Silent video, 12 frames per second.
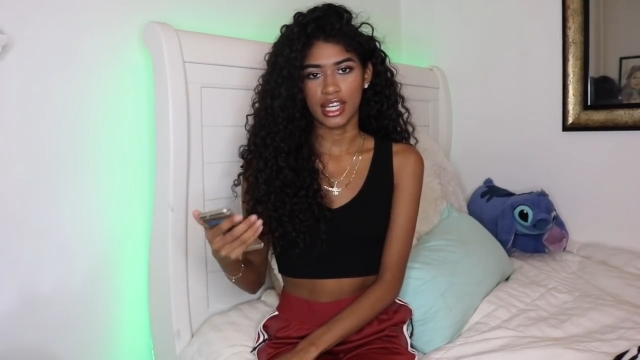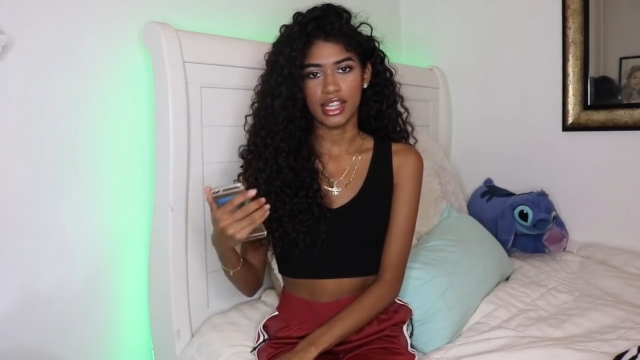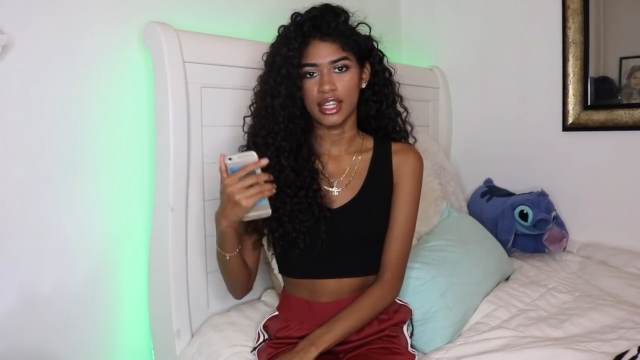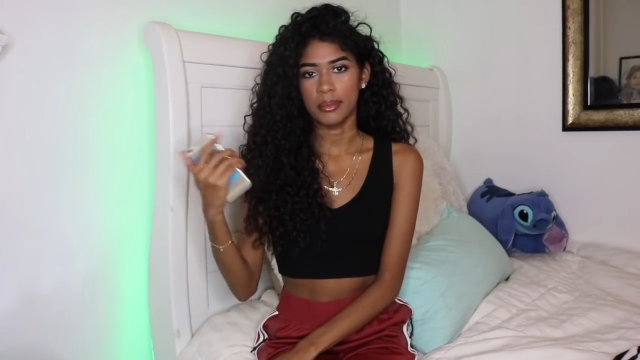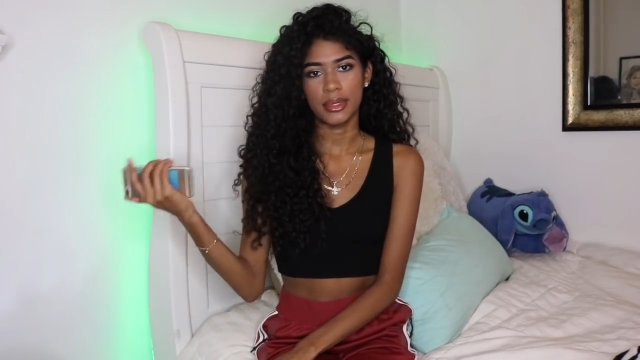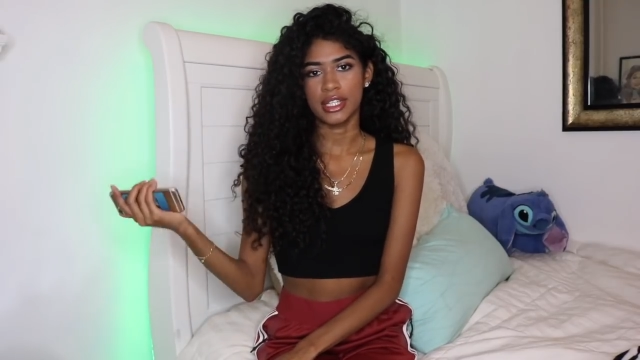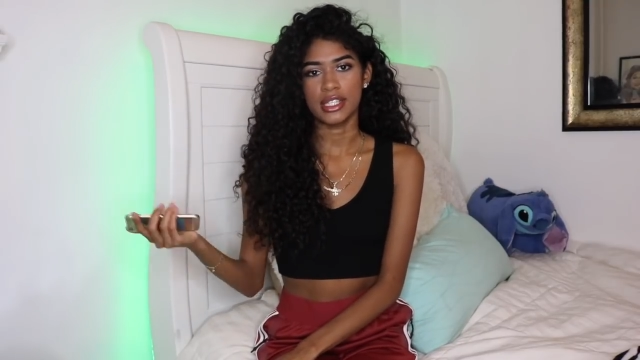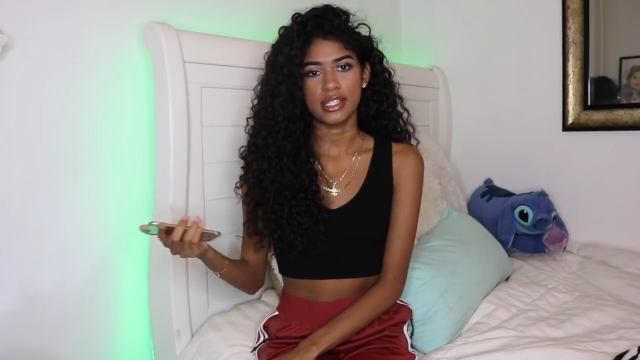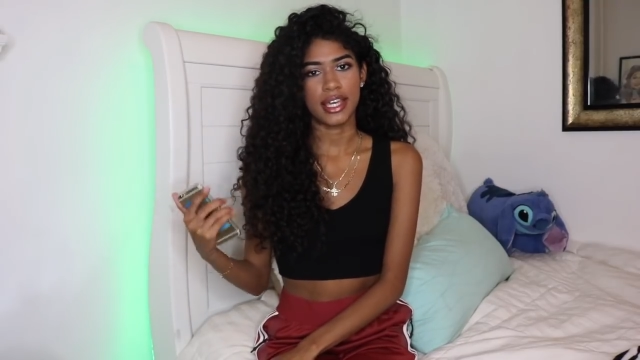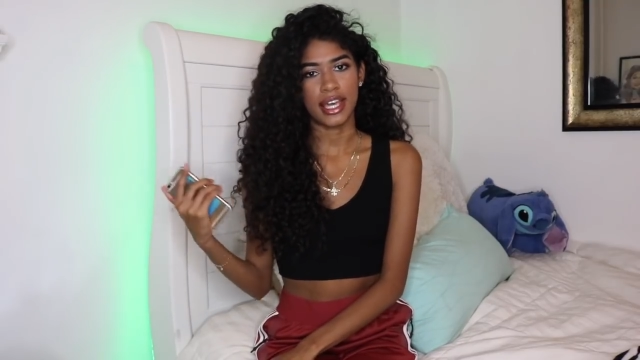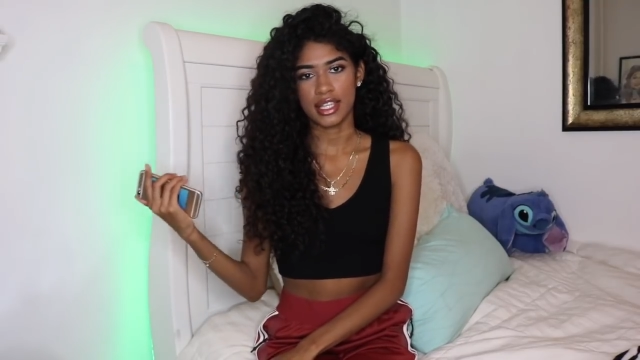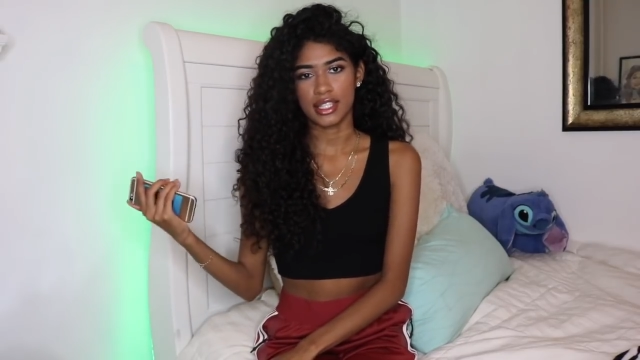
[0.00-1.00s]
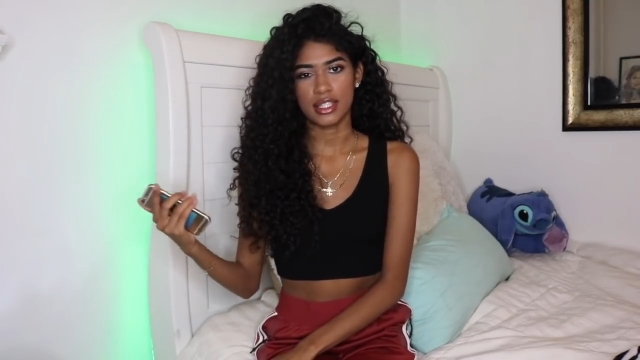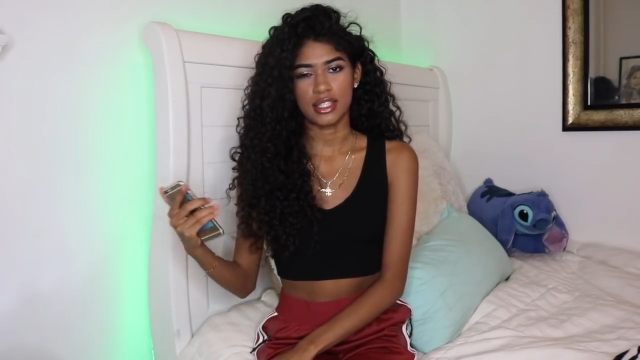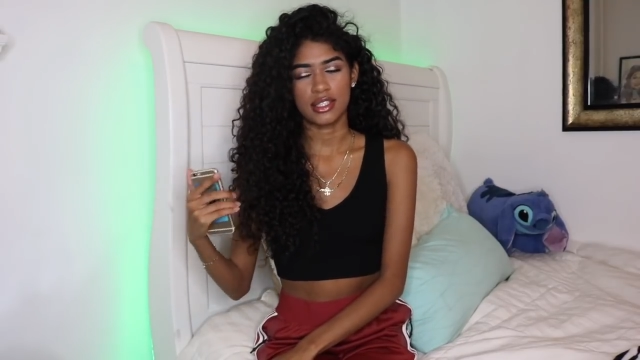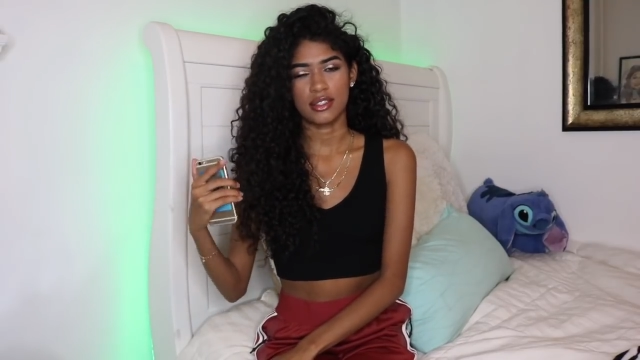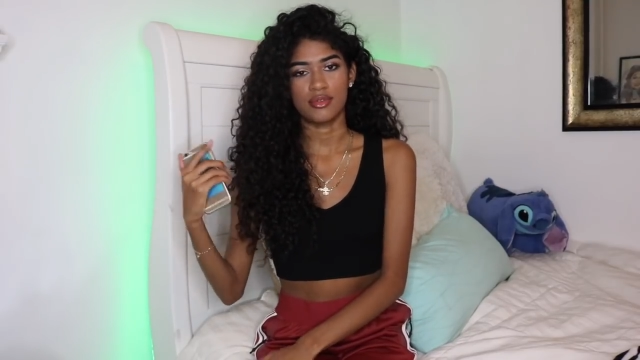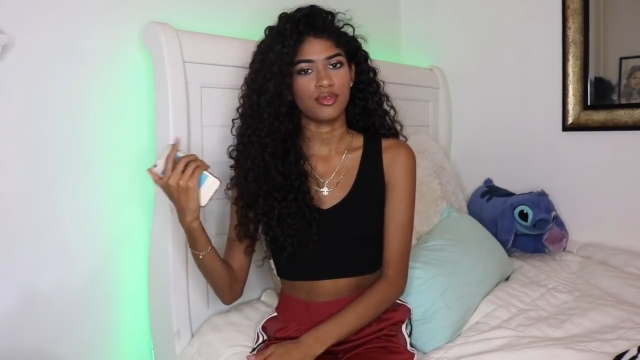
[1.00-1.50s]
unlimited
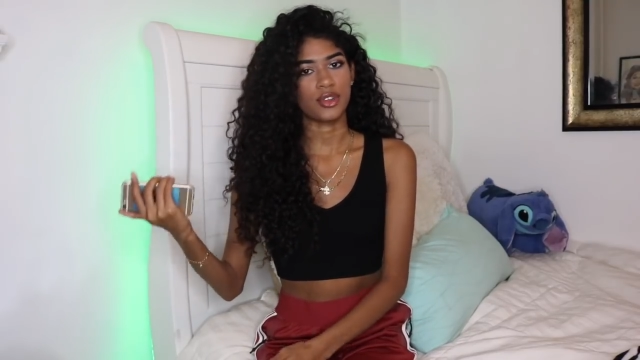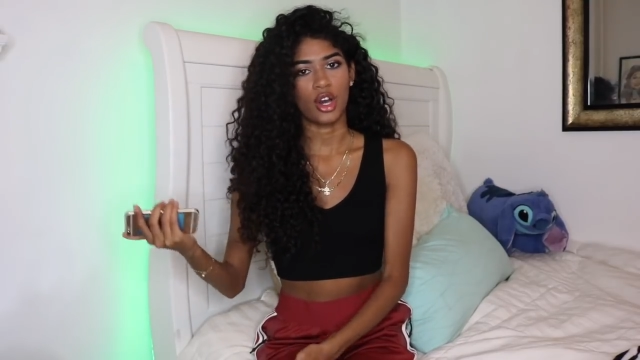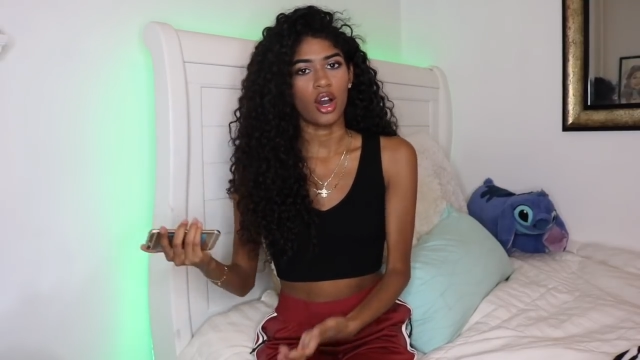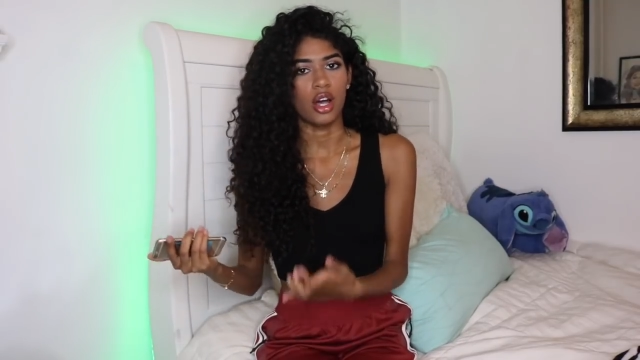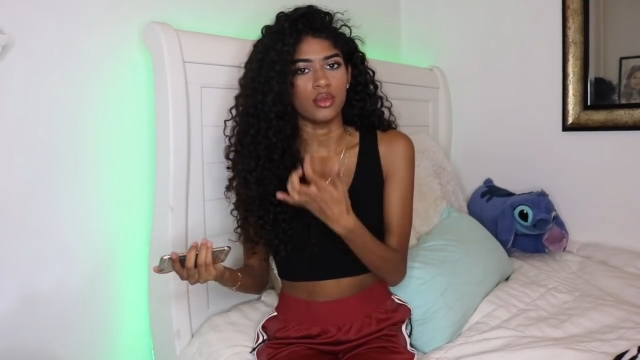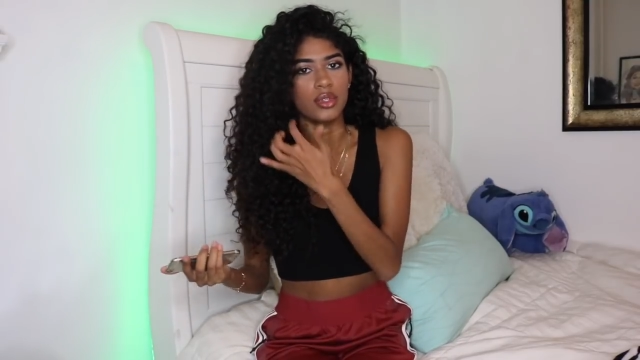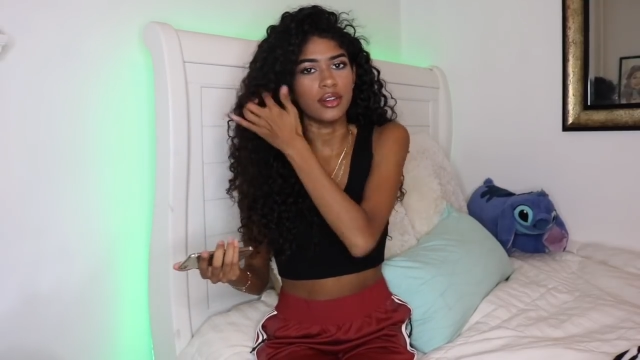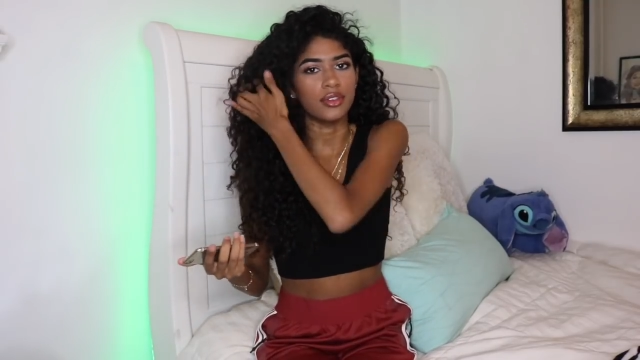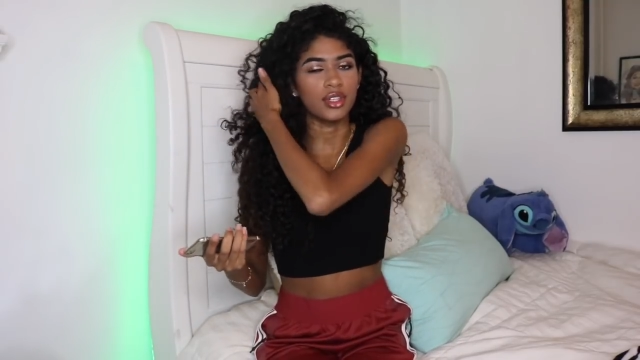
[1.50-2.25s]
text calls, whatever.